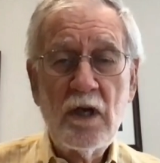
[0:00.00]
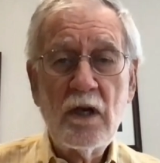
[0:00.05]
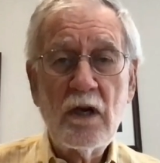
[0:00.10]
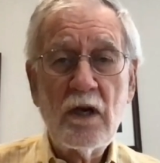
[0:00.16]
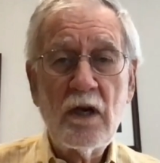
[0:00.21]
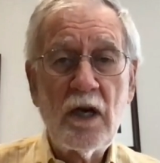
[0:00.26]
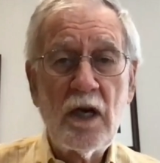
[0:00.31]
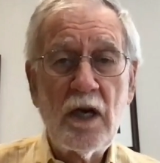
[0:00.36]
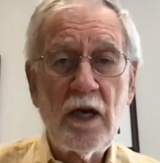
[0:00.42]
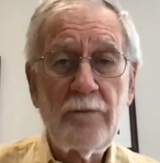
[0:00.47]

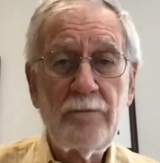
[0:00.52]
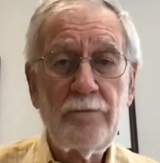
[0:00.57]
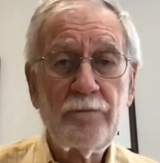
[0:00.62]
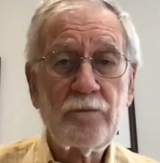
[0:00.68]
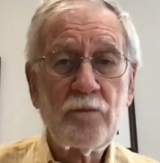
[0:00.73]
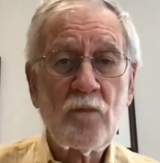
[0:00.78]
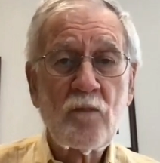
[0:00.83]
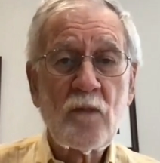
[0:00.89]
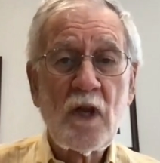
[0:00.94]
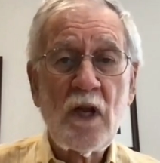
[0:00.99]

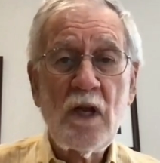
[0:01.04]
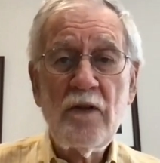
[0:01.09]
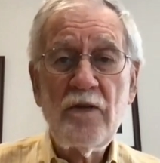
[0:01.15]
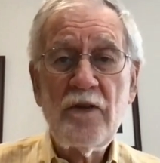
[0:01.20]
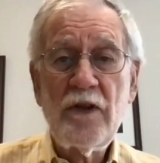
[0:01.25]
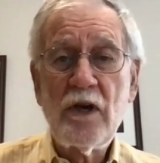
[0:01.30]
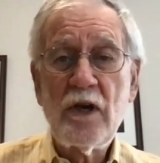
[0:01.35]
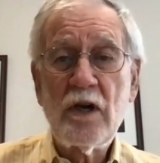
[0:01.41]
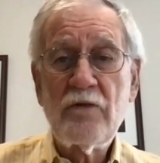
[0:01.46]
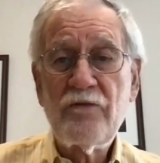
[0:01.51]

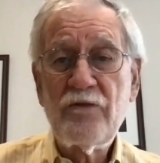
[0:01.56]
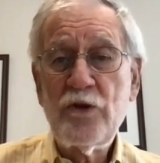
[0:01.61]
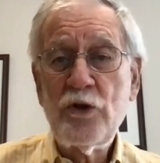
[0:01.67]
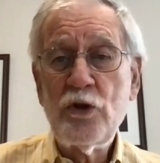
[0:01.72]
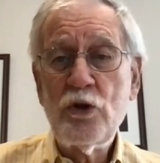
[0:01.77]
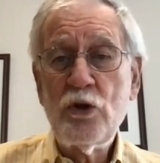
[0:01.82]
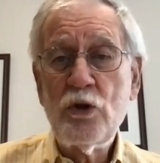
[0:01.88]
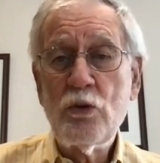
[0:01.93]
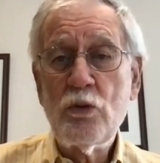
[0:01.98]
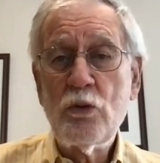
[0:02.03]
There are a
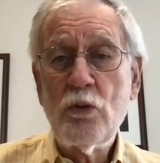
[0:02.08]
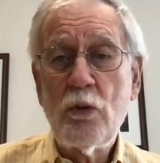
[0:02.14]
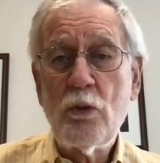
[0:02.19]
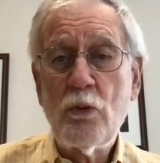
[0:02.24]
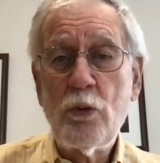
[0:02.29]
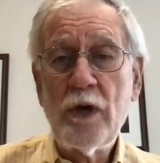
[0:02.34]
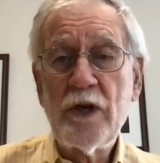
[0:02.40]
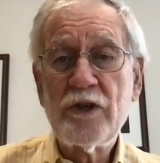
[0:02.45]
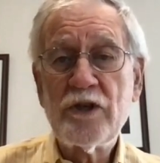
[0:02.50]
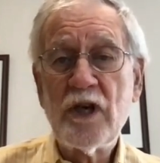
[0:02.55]
few
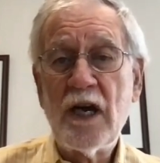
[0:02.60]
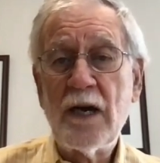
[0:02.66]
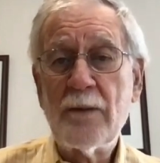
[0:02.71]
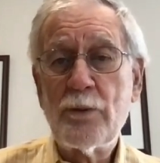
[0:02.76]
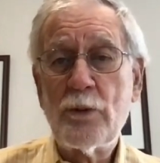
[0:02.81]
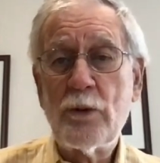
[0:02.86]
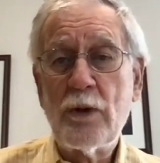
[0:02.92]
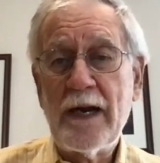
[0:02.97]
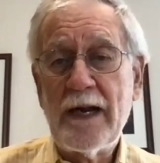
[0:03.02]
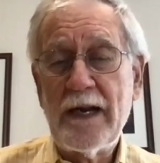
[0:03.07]
which
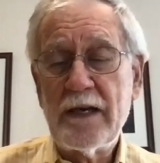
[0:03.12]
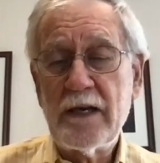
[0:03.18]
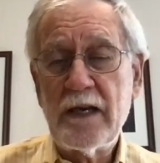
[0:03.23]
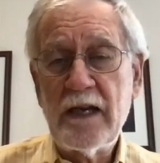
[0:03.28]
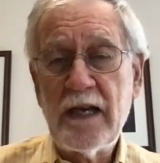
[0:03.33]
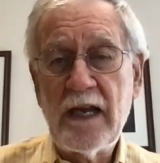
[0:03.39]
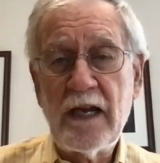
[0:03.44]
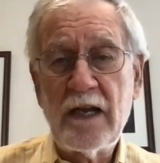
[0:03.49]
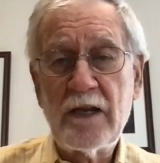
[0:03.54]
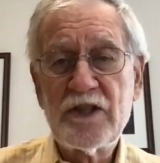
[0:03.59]
operate
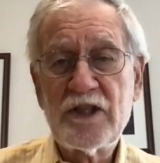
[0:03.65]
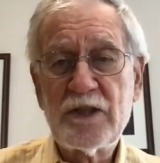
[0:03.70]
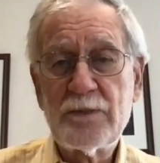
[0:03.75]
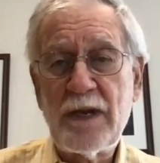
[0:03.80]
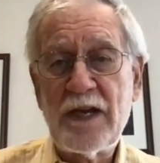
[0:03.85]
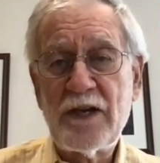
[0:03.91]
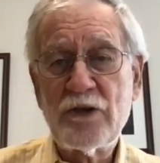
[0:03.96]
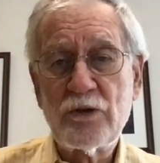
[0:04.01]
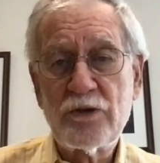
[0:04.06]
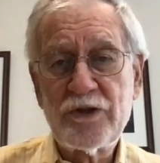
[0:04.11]
at a
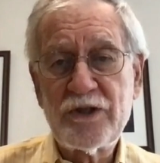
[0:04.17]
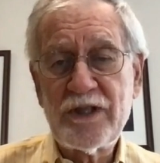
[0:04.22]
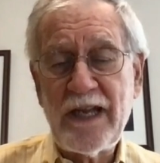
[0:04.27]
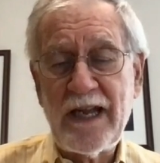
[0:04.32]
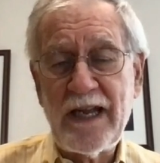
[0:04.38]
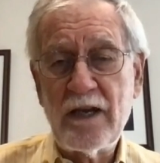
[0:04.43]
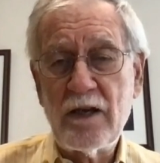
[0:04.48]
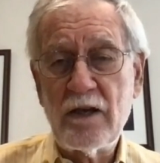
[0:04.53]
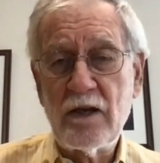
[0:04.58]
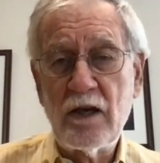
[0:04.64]
spatial
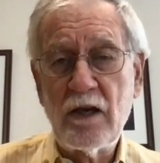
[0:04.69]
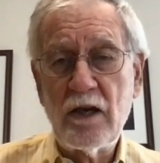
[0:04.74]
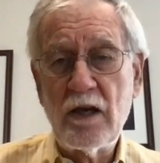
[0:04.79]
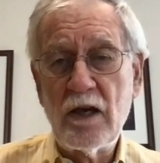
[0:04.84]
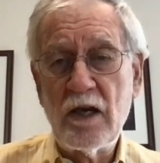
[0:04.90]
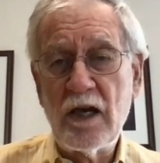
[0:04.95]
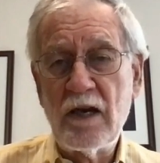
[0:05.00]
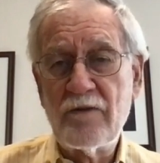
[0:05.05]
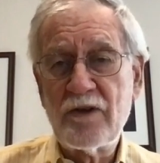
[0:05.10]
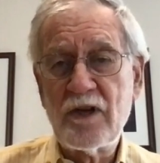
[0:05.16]
scale
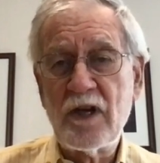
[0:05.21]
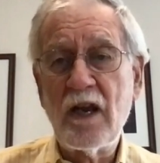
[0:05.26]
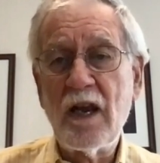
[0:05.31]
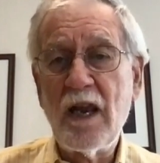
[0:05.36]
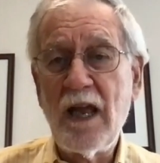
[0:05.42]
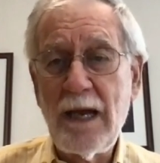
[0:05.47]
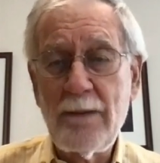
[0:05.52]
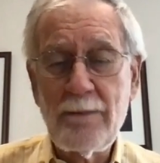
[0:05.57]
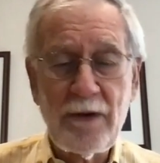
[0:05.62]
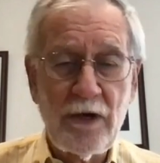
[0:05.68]
of
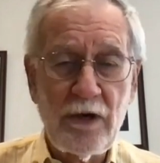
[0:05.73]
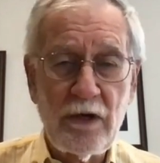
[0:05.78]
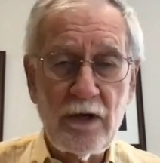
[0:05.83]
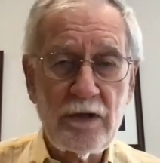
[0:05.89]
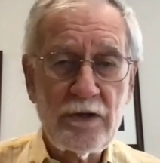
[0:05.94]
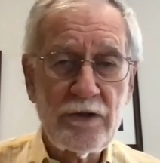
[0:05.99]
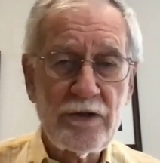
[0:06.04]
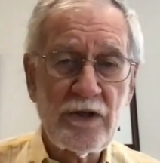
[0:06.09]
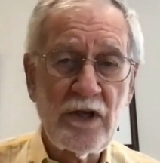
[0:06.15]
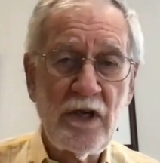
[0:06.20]

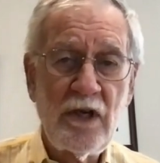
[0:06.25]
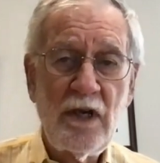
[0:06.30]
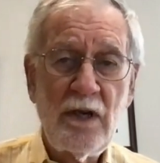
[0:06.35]
kilometers.